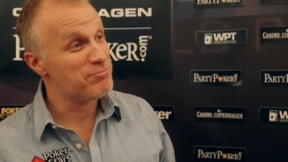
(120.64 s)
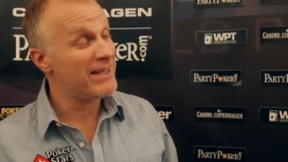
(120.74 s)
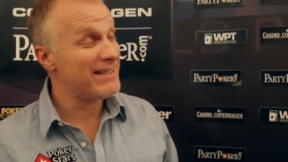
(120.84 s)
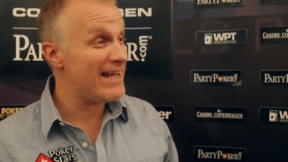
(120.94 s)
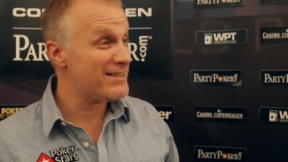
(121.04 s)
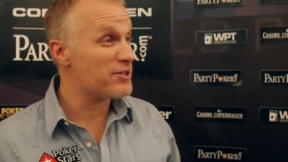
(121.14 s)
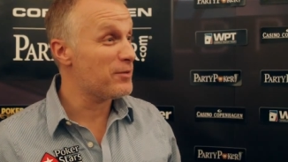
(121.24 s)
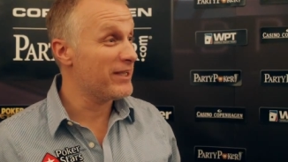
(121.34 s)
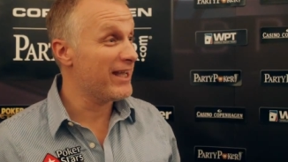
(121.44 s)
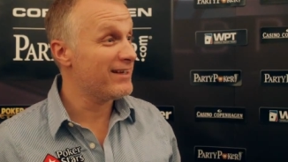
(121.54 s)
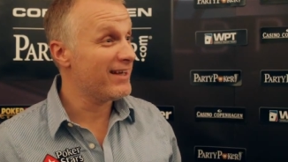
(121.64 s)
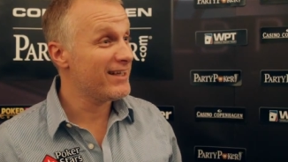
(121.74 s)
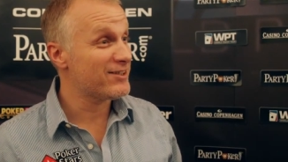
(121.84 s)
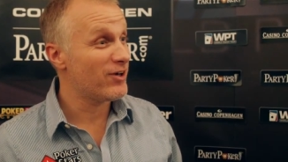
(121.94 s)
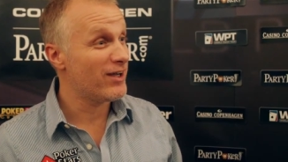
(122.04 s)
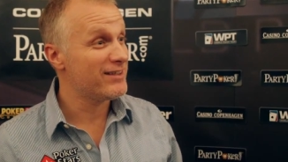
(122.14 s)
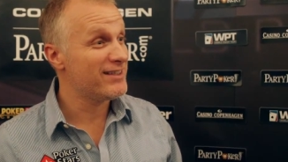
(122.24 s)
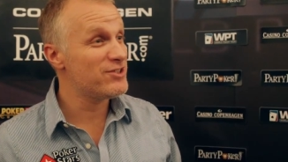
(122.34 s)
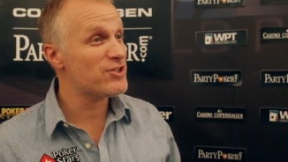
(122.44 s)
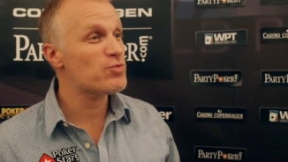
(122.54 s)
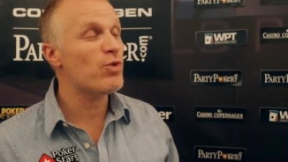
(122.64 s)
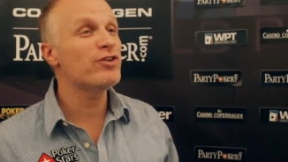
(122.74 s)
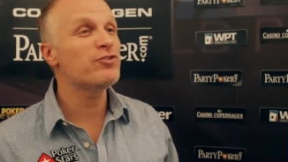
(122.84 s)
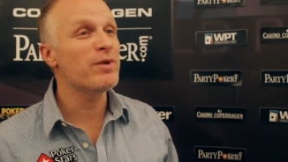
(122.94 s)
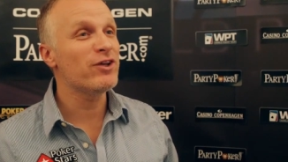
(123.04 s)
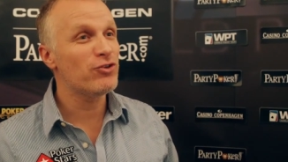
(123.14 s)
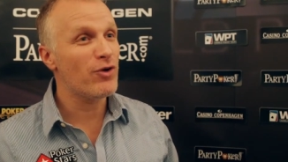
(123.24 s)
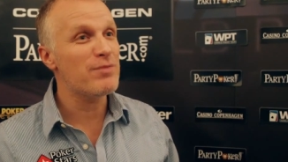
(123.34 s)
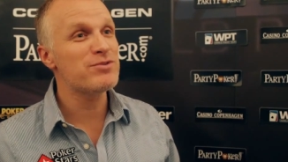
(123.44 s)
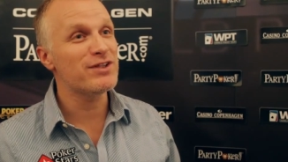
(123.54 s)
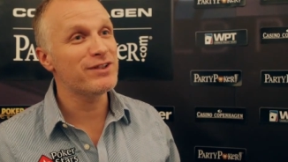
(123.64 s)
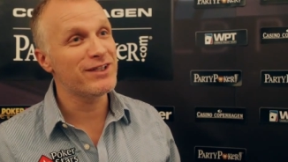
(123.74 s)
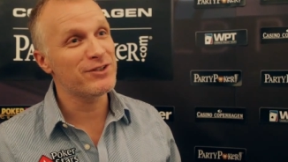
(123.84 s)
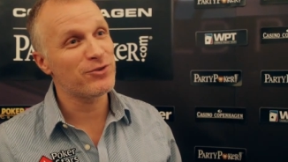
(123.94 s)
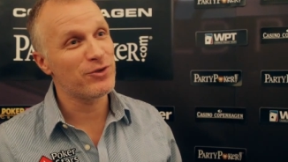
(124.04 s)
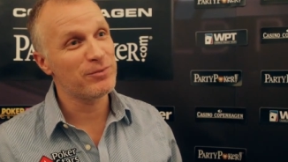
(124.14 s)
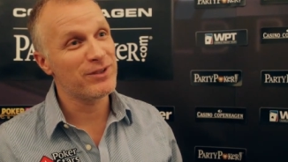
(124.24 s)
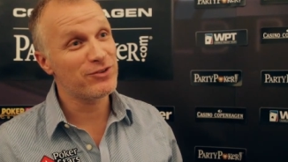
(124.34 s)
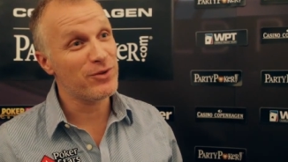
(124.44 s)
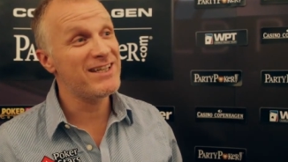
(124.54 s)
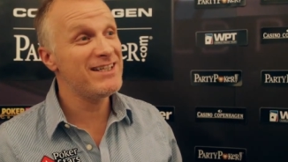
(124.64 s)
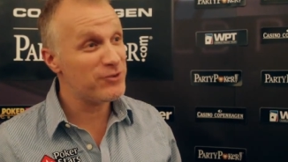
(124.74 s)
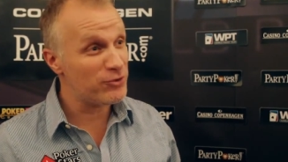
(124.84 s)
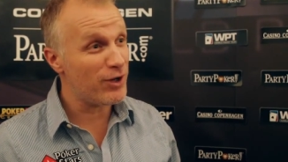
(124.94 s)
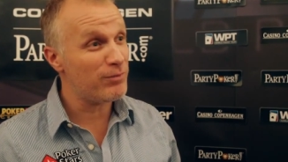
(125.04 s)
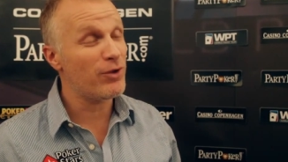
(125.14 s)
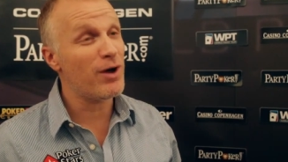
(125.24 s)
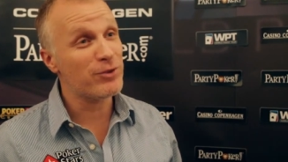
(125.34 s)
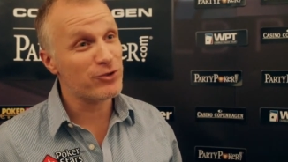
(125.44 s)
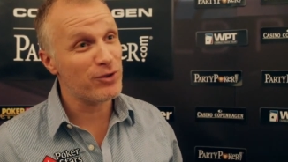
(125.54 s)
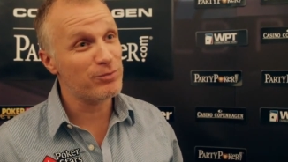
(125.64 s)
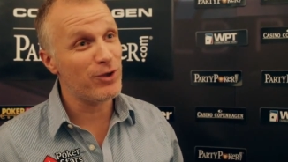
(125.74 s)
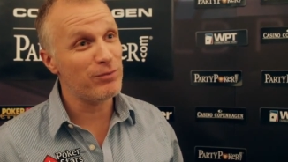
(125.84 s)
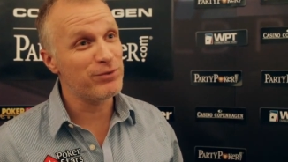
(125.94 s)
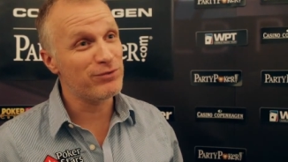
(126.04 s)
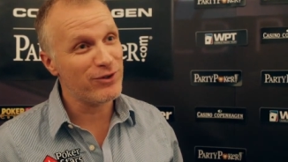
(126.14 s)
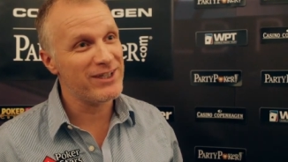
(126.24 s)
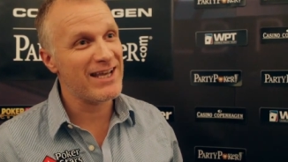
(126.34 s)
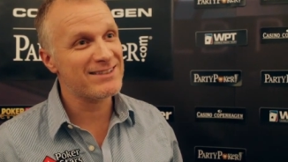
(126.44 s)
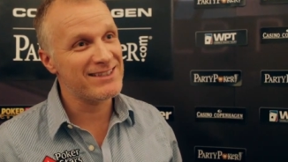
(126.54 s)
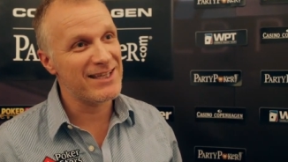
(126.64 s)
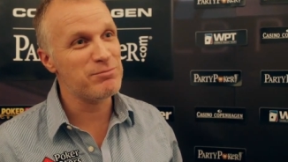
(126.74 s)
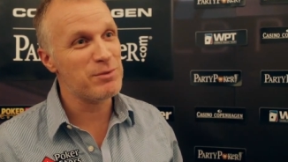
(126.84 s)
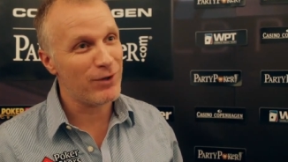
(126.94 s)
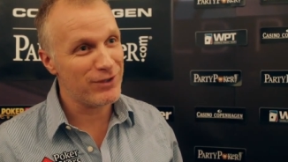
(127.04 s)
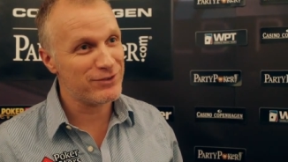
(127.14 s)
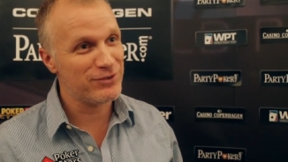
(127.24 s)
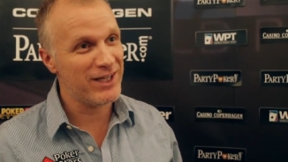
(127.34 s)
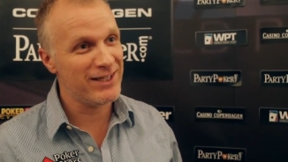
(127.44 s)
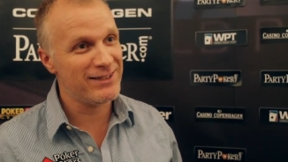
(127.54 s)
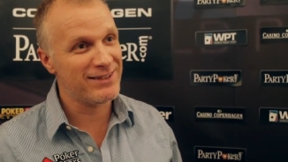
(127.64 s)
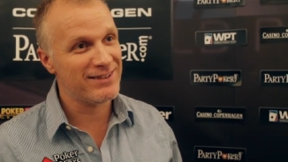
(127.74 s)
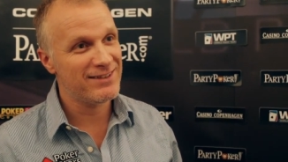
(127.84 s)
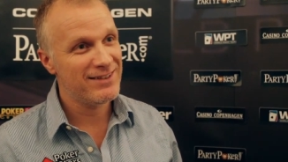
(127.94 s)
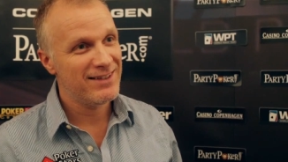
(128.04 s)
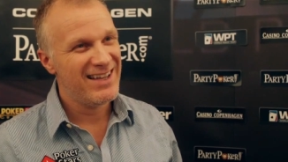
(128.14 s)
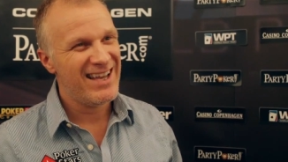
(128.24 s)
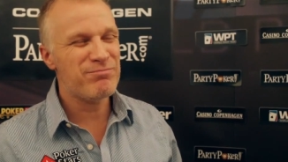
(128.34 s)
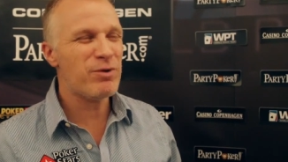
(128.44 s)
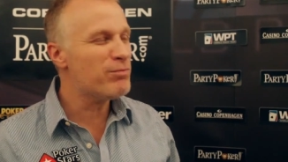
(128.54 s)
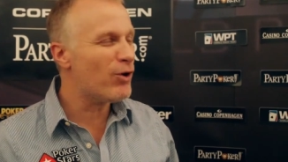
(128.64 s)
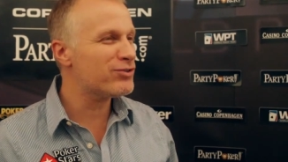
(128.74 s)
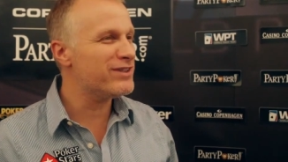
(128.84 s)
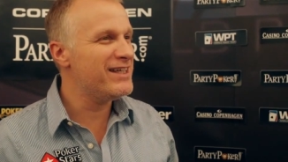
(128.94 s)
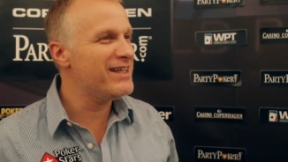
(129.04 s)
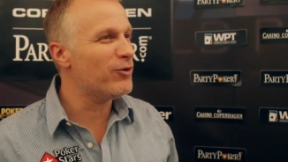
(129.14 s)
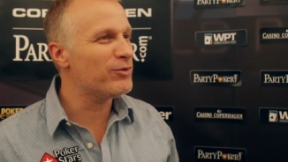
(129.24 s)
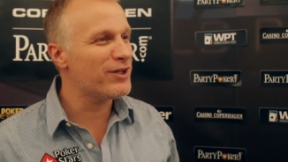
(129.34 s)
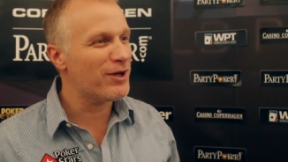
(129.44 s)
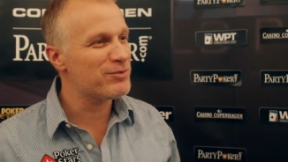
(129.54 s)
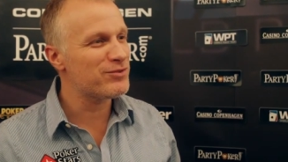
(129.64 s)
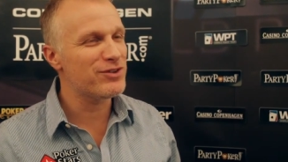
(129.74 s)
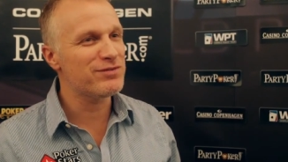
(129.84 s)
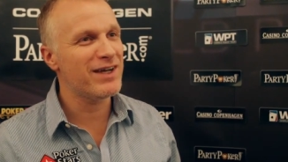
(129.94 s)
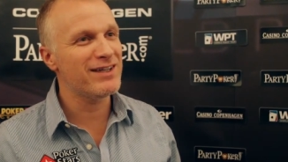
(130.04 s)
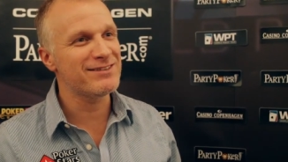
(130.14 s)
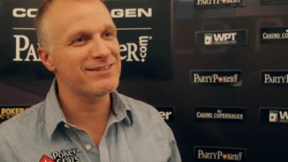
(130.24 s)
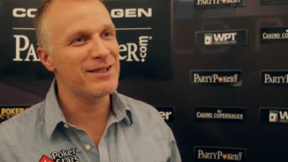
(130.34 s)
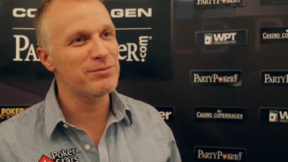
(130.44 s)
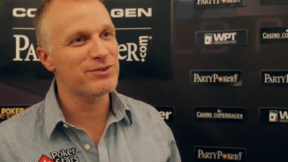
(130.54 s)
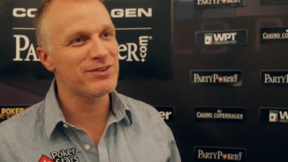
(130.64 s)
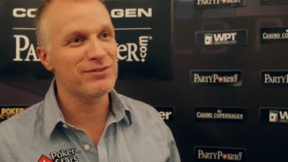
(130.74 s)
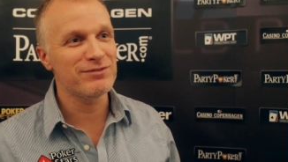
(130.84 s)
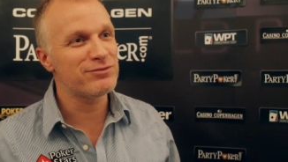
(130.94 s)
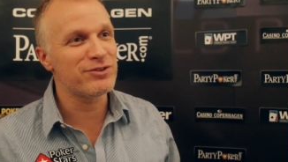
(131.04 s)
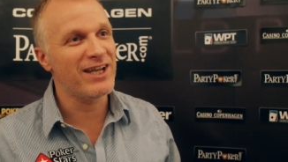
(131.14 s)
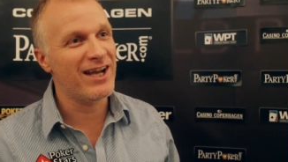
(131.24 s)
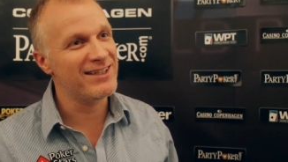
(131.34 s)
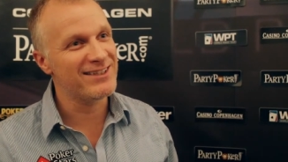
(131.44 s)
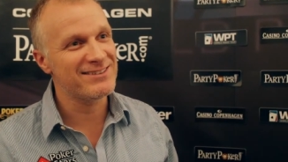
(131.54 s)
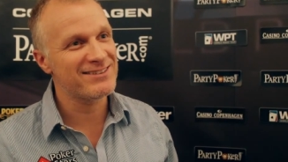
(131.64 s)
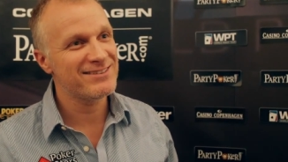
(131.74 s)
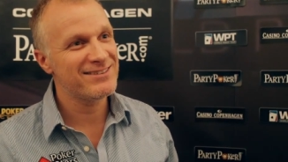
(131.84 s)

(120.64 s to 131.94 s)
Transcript: My dad is coming in later on. He just wants to make sure I'm still in the tournament, so I need to double up or triple up before he actually can be bothered to get in here. But mostly he only comes for the final tables and free Heinekens.